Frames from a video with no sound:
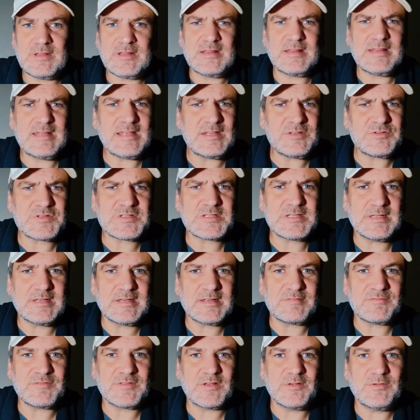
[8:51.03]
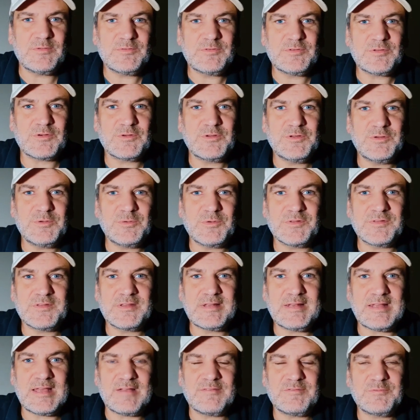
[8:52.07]
Interestingly enough, though, Doku on the
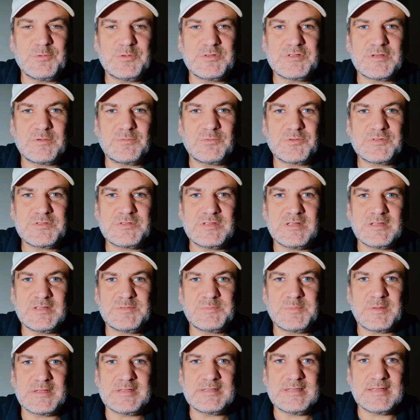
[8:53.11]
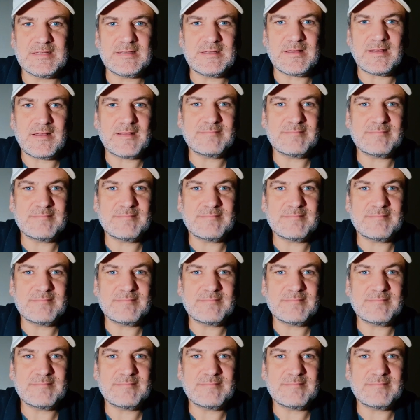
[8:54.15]
left, which I wasn't expecting.